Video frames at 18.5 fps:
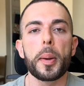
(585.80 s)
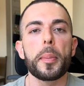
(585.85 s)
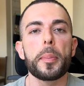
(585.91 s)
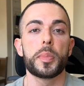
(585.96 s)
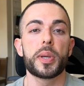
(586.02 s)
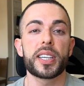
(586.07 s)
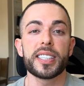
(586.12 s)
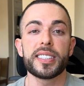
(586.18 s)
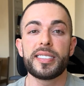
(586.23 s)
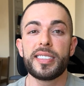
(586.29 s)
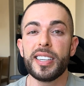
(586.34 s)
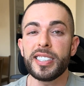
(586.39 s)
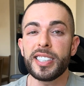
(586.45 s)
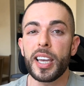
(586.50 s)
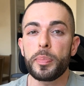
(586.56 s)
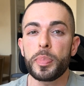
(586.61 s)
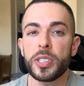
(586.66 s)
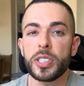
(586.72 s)
because this
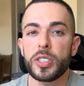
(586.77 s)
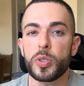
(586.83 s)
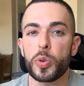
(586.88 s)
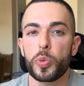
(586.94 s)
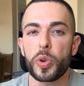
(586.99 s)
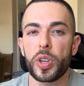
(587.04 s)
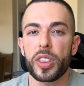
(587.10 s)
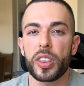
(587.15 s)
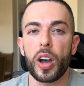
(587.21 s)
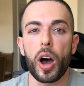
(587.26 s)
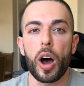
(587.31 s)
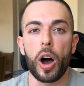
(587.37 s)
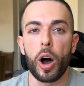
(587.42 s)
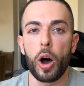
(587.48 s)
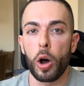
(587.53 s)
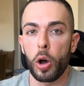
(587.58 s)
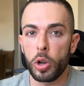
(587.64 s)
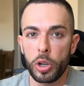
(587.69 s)
happens with
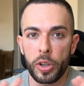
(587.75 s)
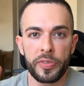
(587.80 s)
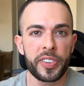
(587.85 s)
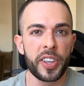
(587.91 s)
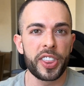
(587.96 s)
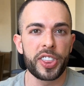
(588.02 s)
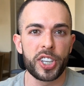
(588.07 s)
all of the